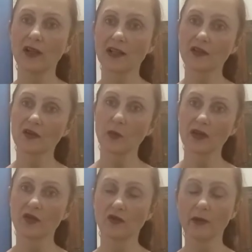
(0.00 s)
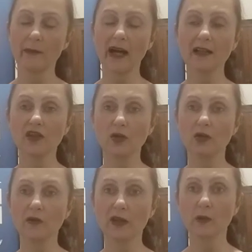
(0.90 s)
I just want to remind you
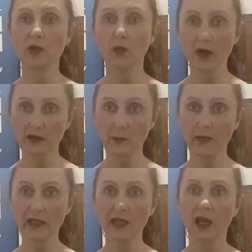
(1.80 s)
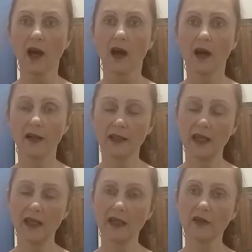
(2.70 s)
all that we won't be on
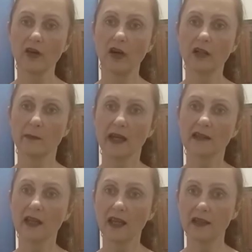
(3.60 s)
air on Monday.